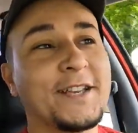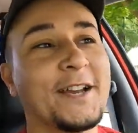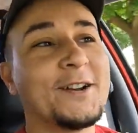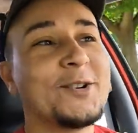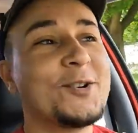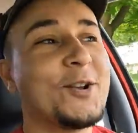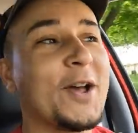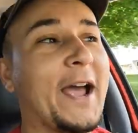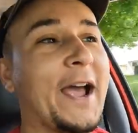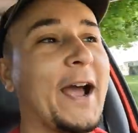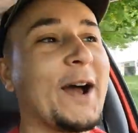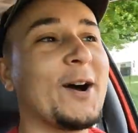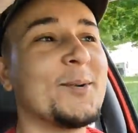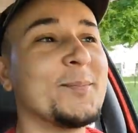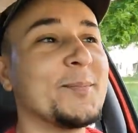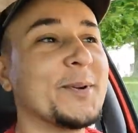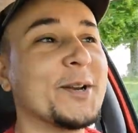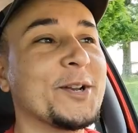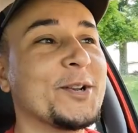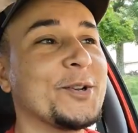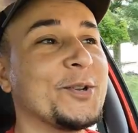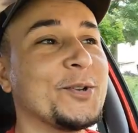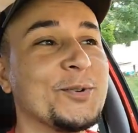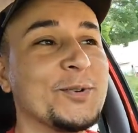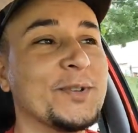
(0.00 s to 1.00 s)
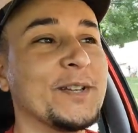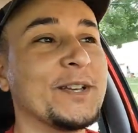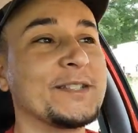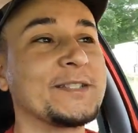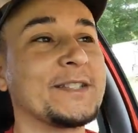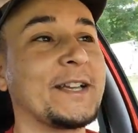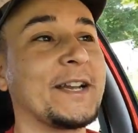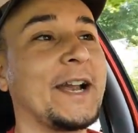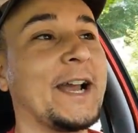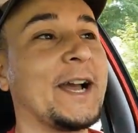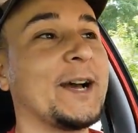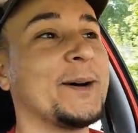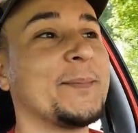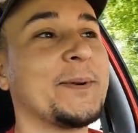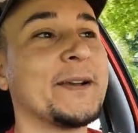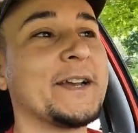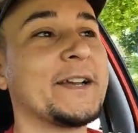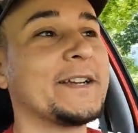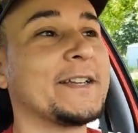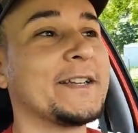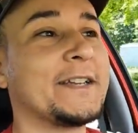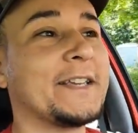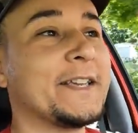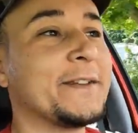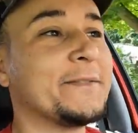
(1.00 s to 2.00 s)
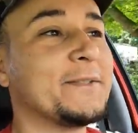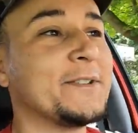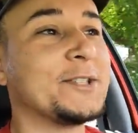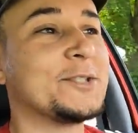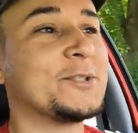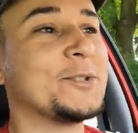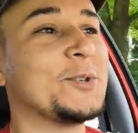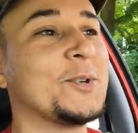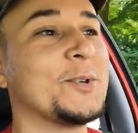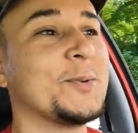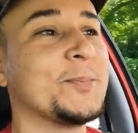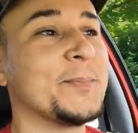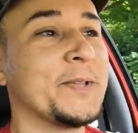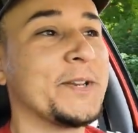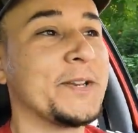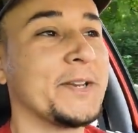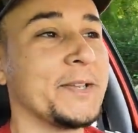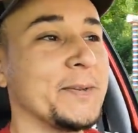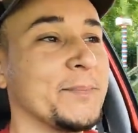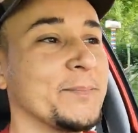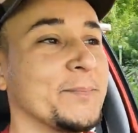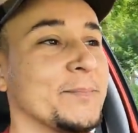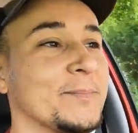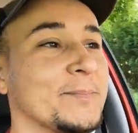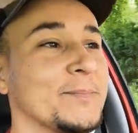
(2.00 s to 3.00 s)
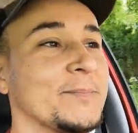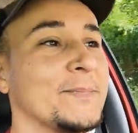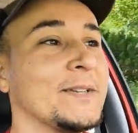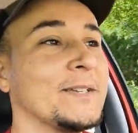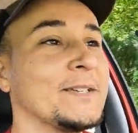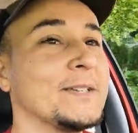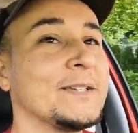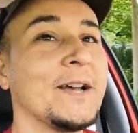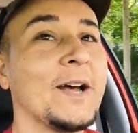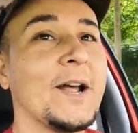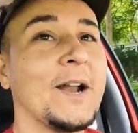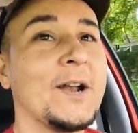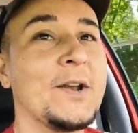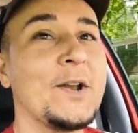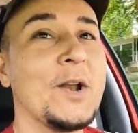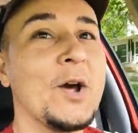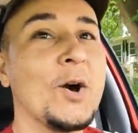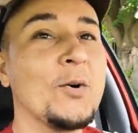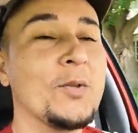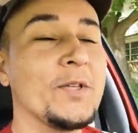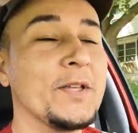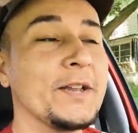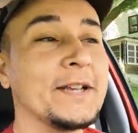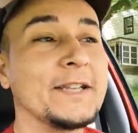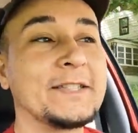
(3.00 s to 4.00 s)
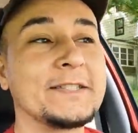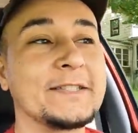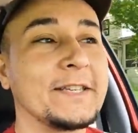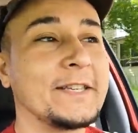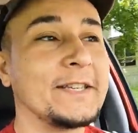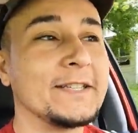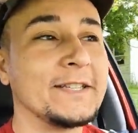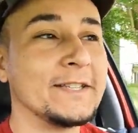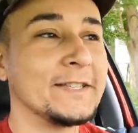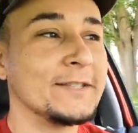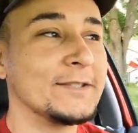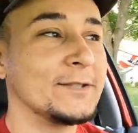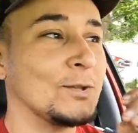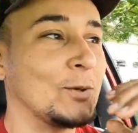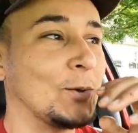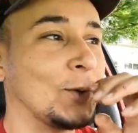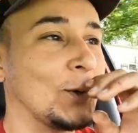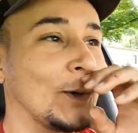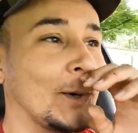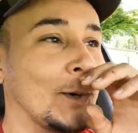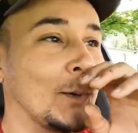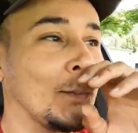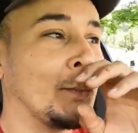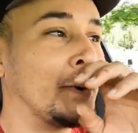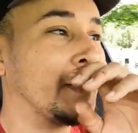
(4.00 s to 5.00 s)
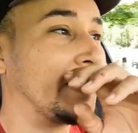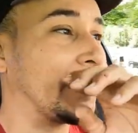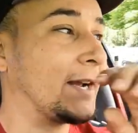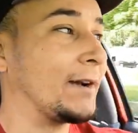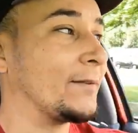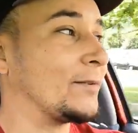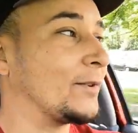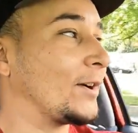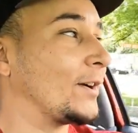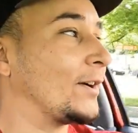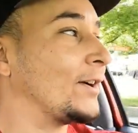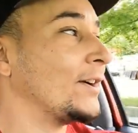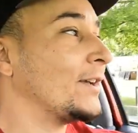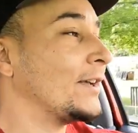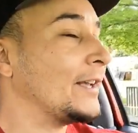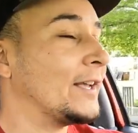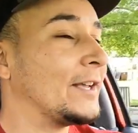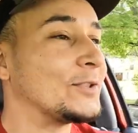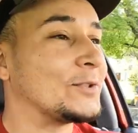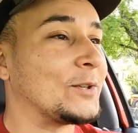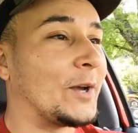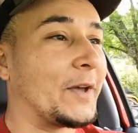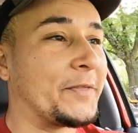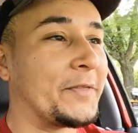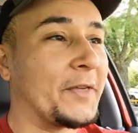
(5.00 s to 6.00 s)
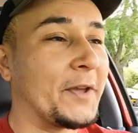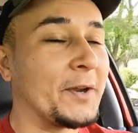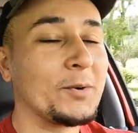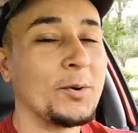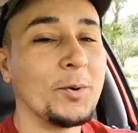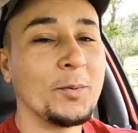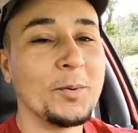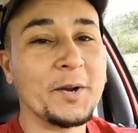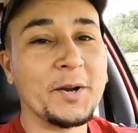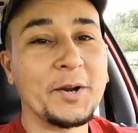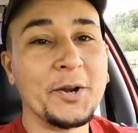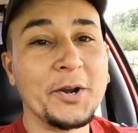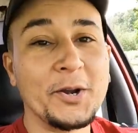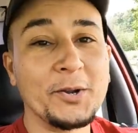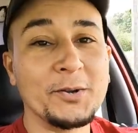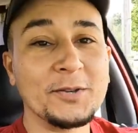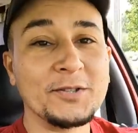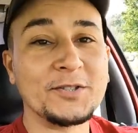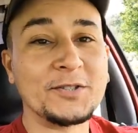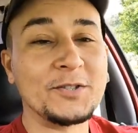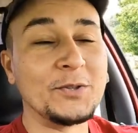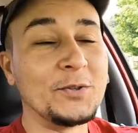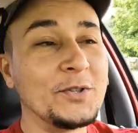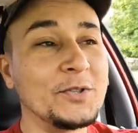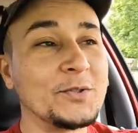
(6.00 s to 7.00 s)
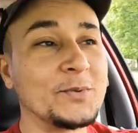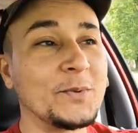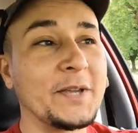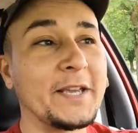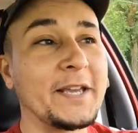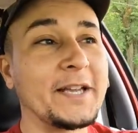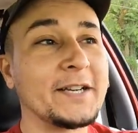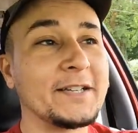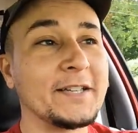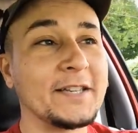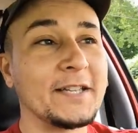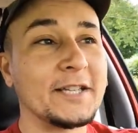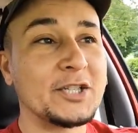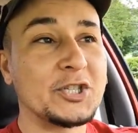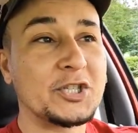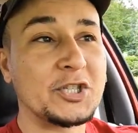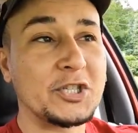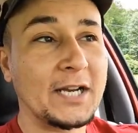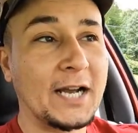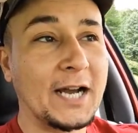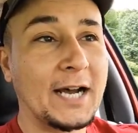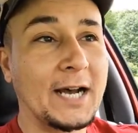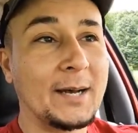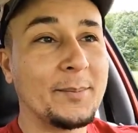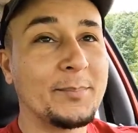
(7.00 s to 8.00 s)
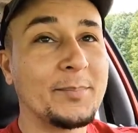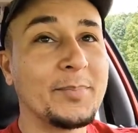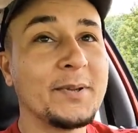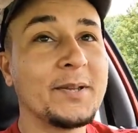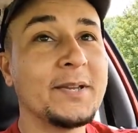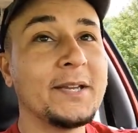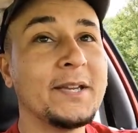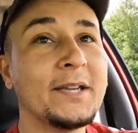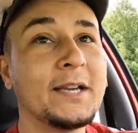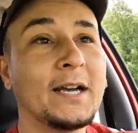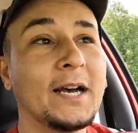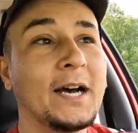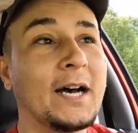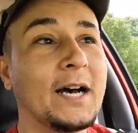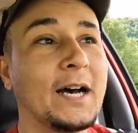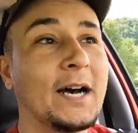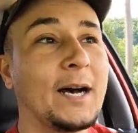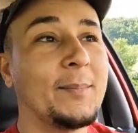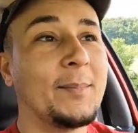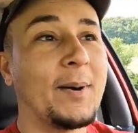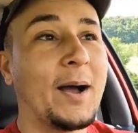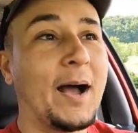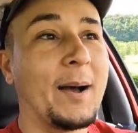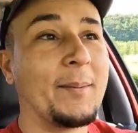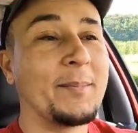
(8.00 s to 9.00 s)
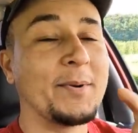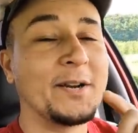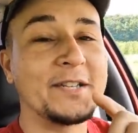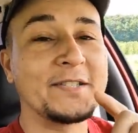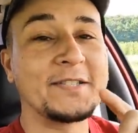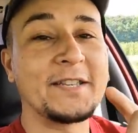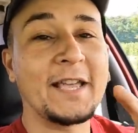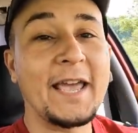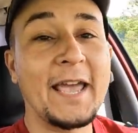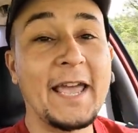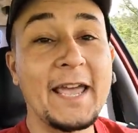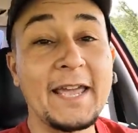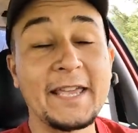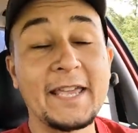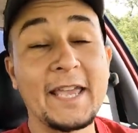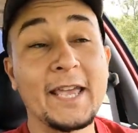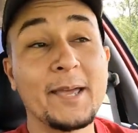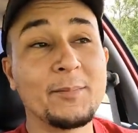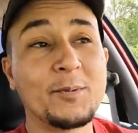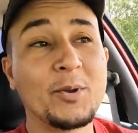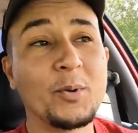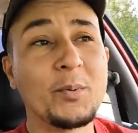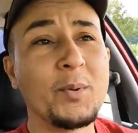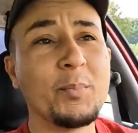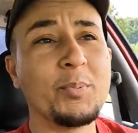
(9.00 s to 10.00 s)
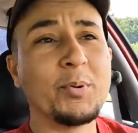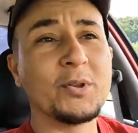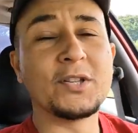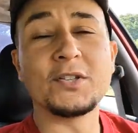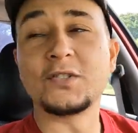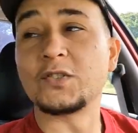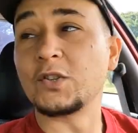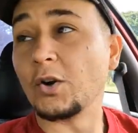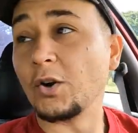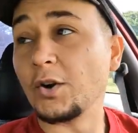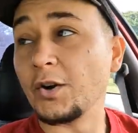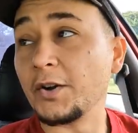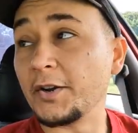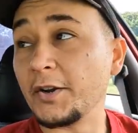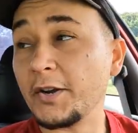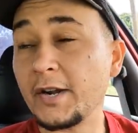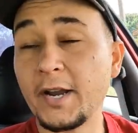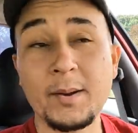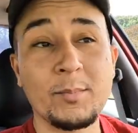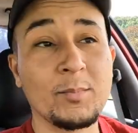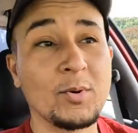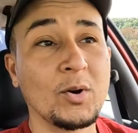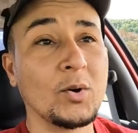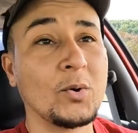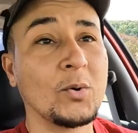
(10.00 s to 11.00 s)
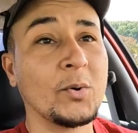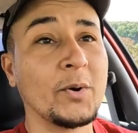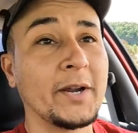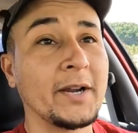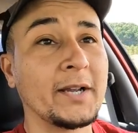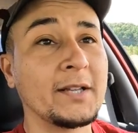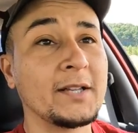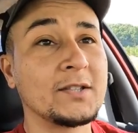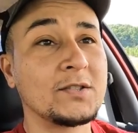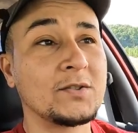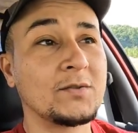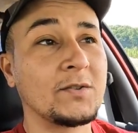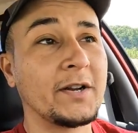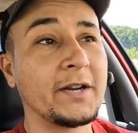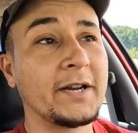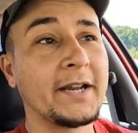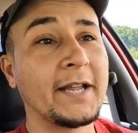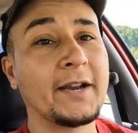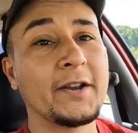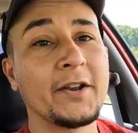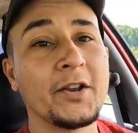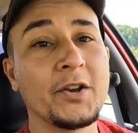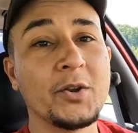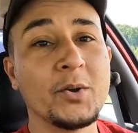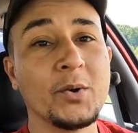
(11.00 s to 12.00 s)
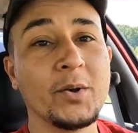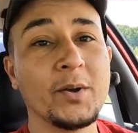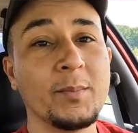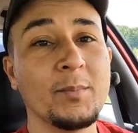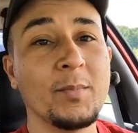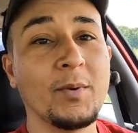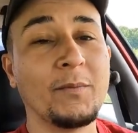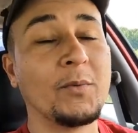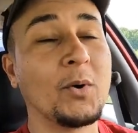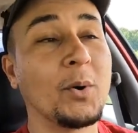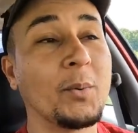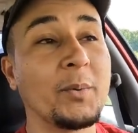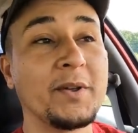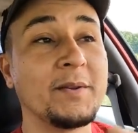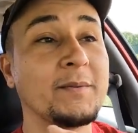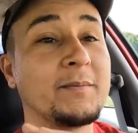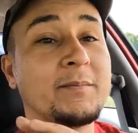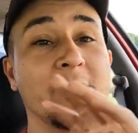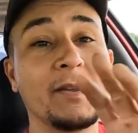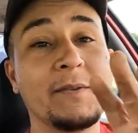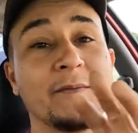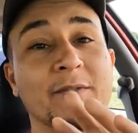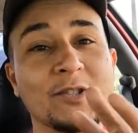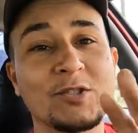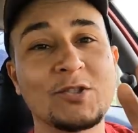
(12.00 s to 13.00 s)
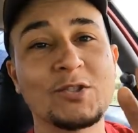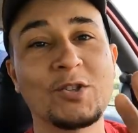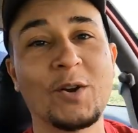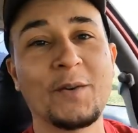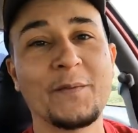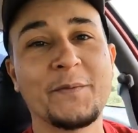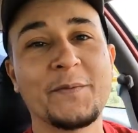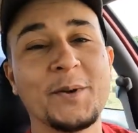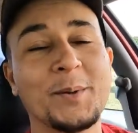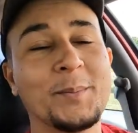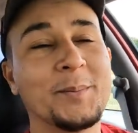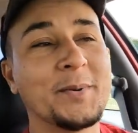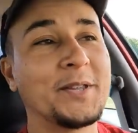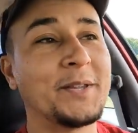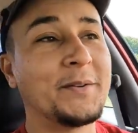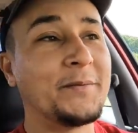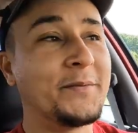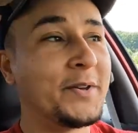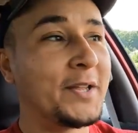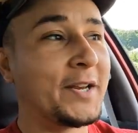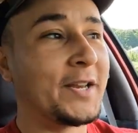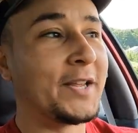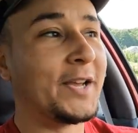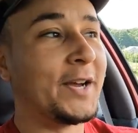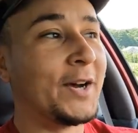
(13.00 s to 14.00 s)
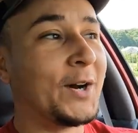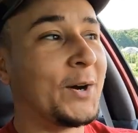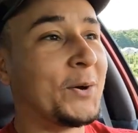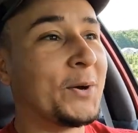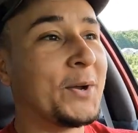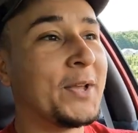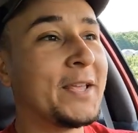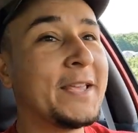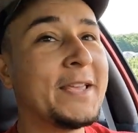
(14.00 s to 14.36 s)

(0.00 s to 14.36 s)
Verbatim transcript: I don't know how I'm gonna do this. Like, how am I gonna give it to him and him know that it's his or whatever? So I think what we're gonna do, as soon as we get to the shop, I'm gonna say, hey, Cam, can we put this car in your name real quick? Let's run down and do it before we even start filming the video.